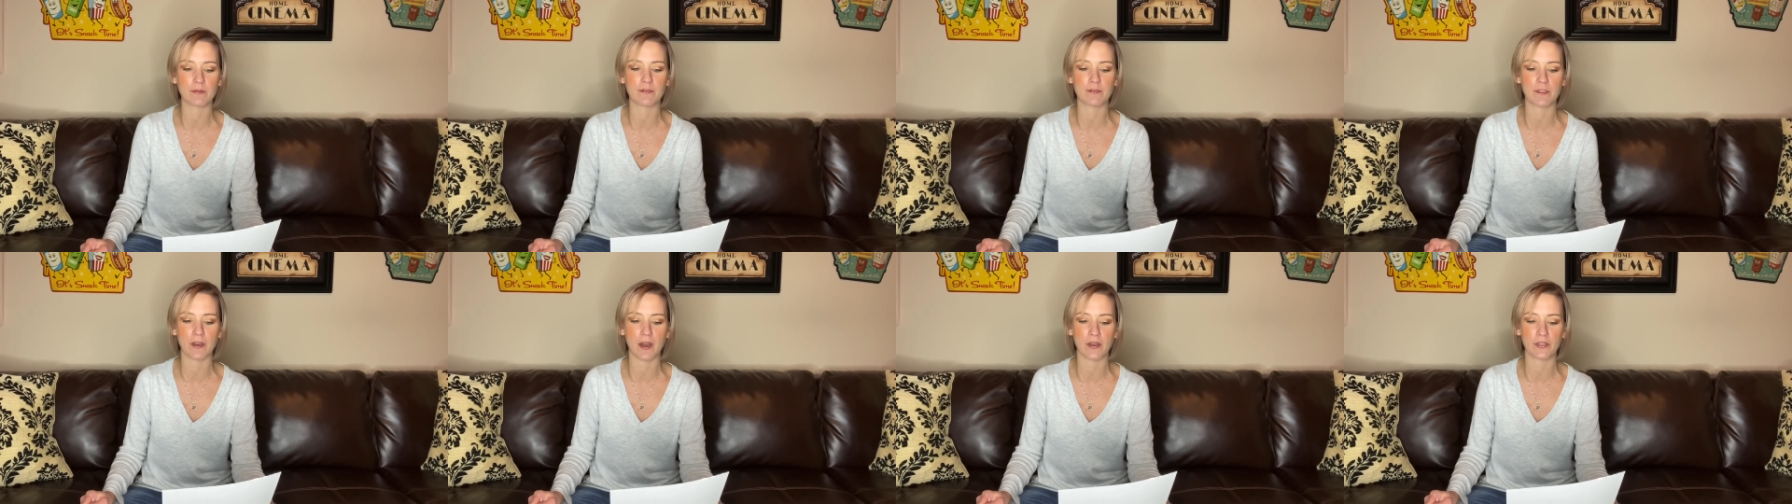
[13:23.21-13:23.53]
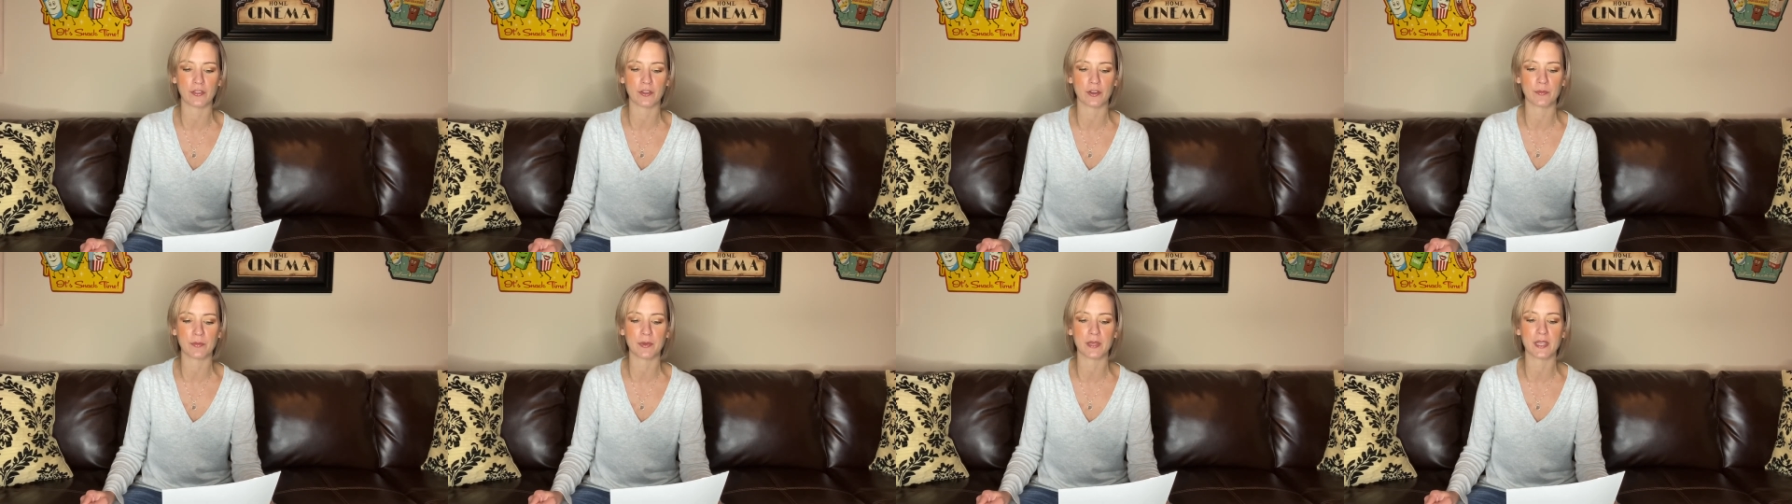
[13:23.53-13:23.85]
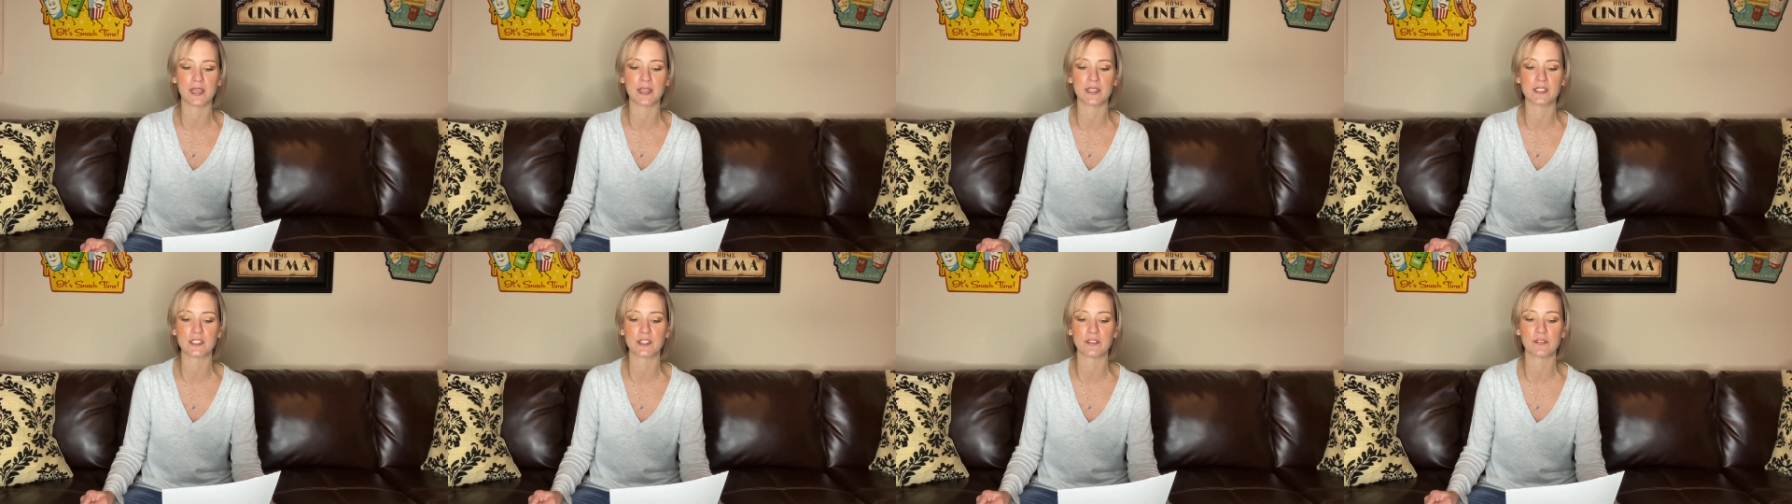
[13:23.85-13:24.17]
Father,
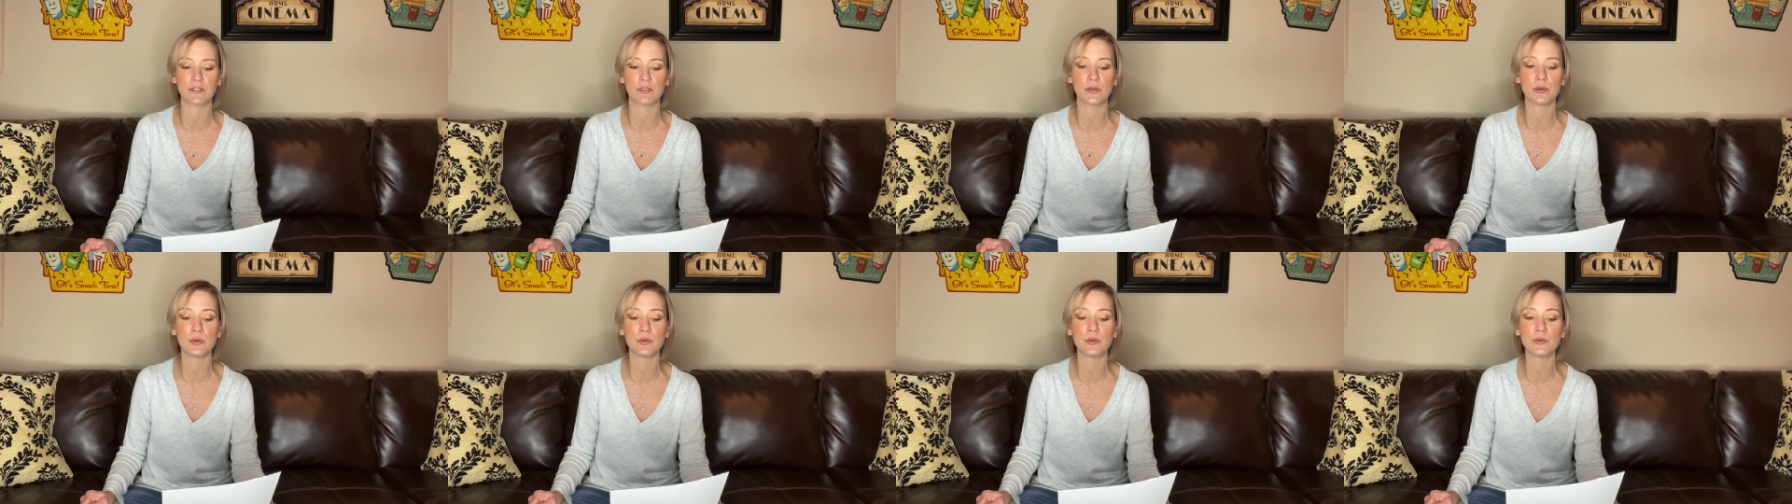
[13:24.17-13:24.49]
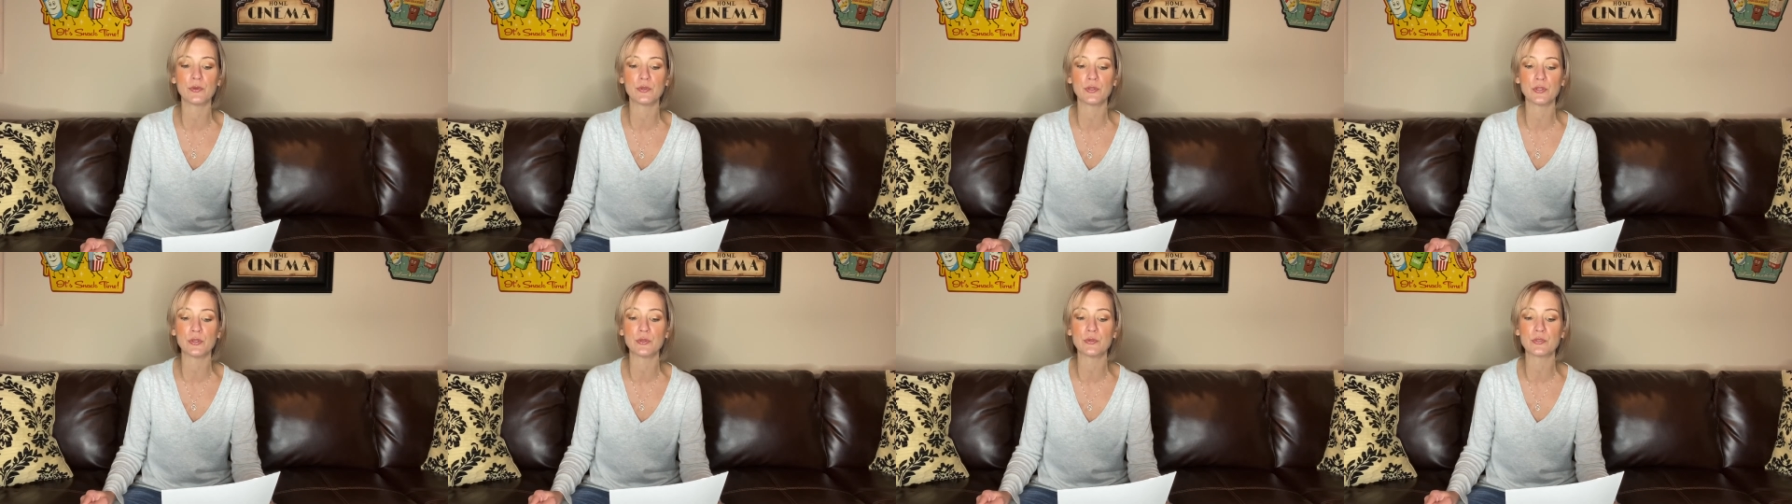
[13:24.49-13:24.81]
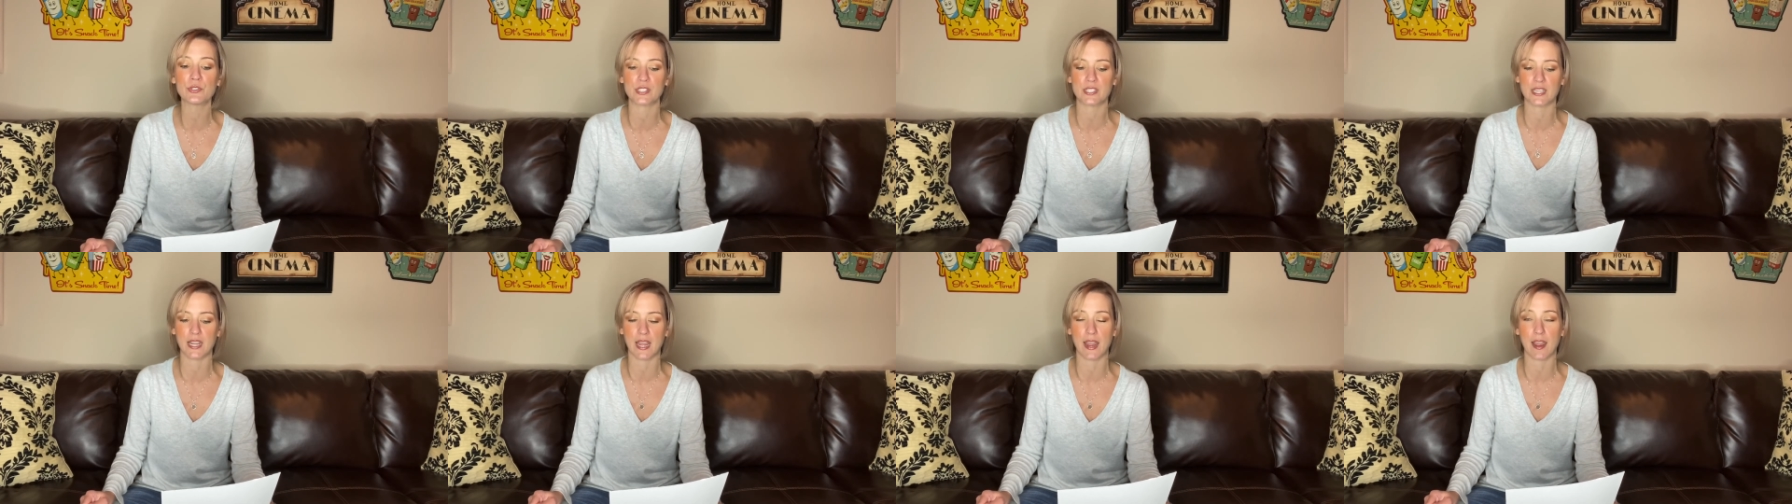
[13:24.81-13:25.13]
because of who you
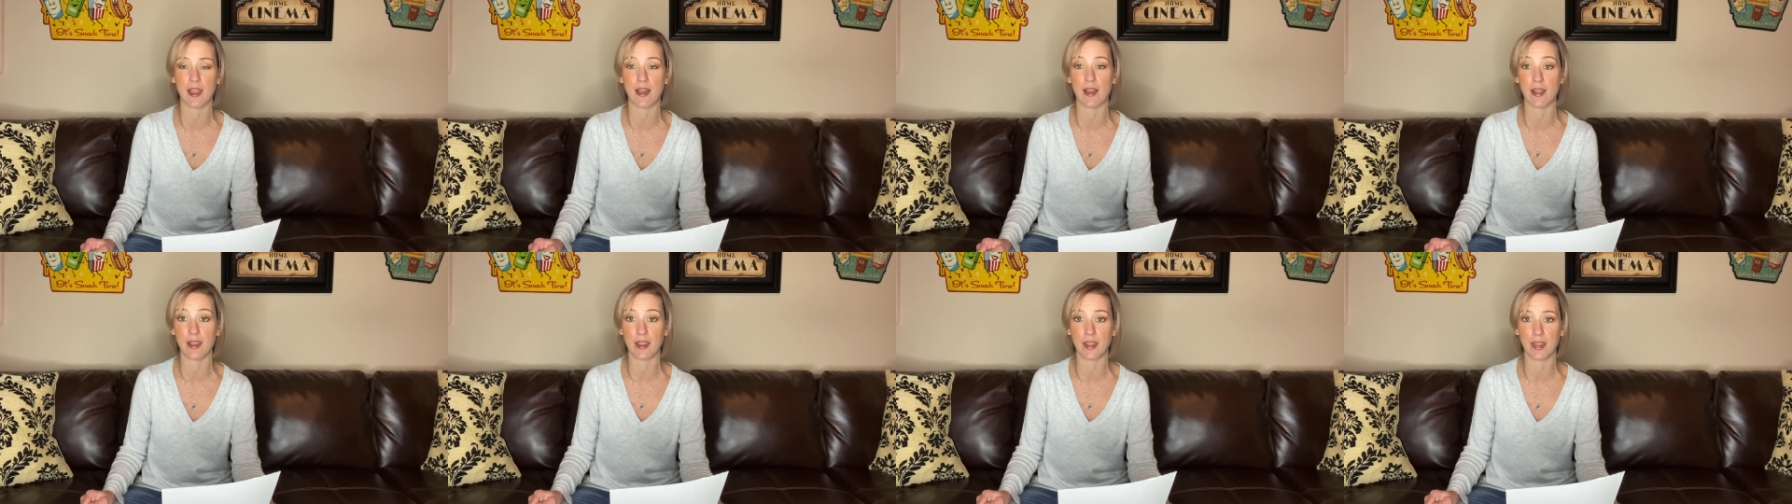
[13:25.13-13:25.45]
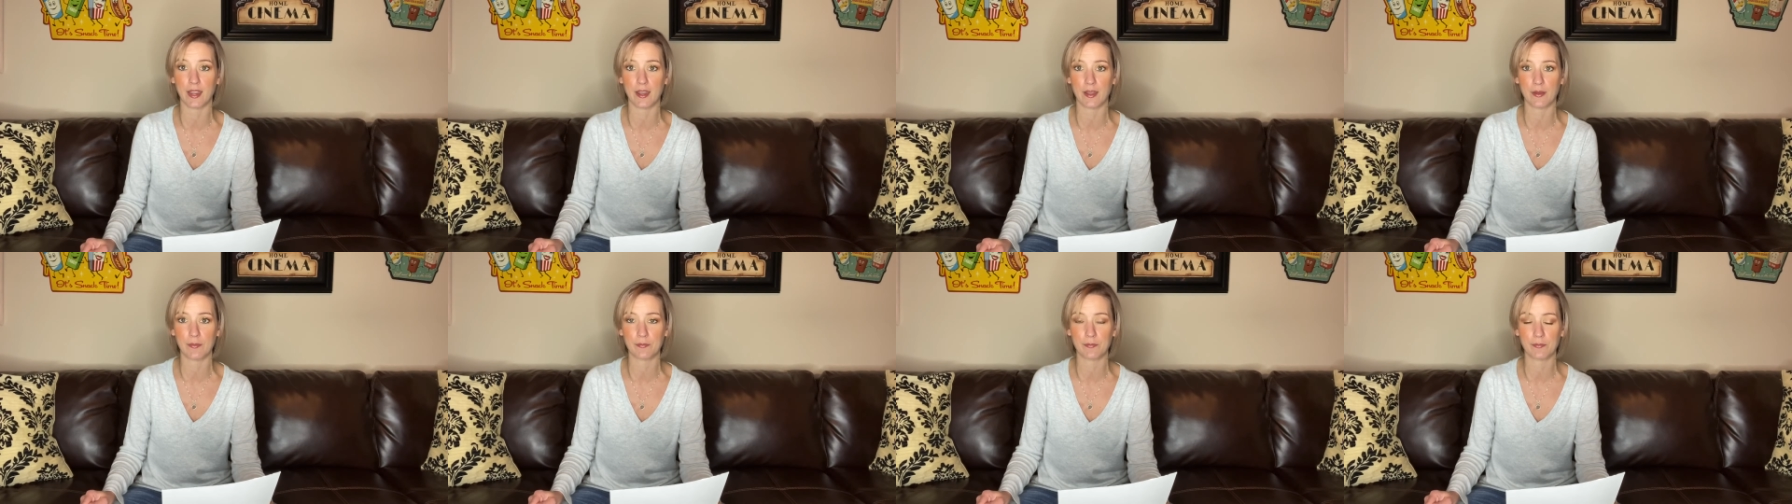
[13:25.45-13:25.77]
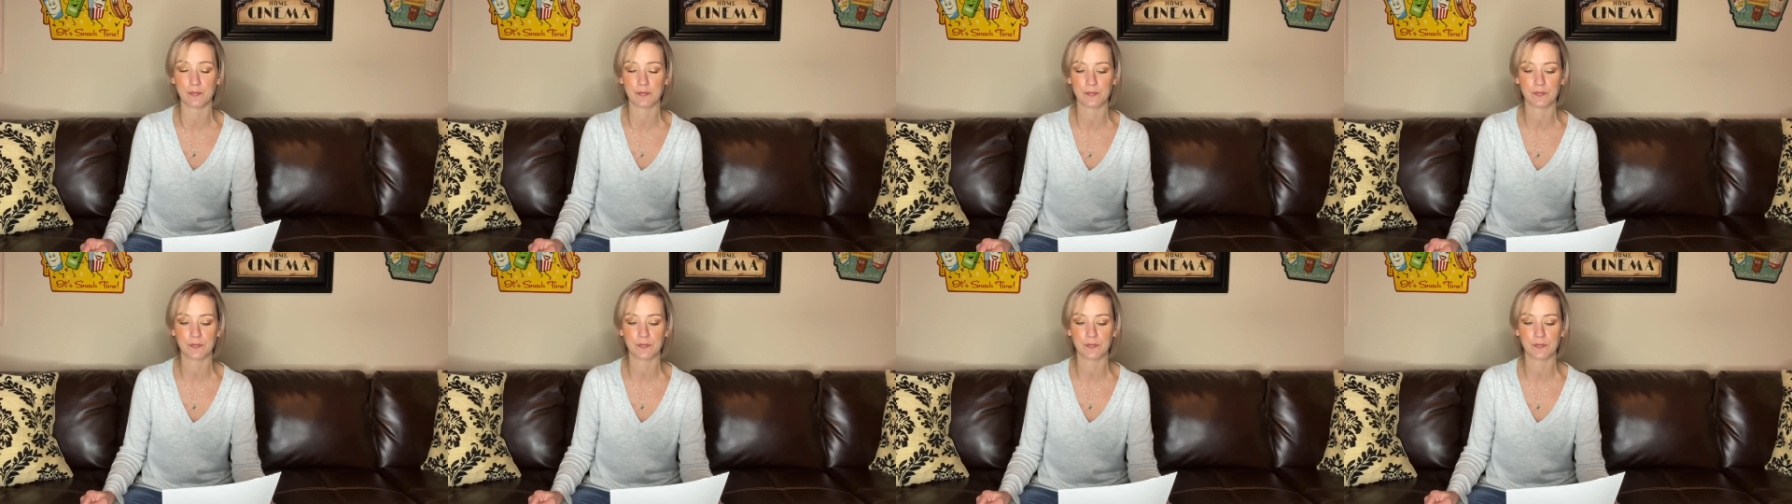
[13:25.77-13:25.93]
say I am.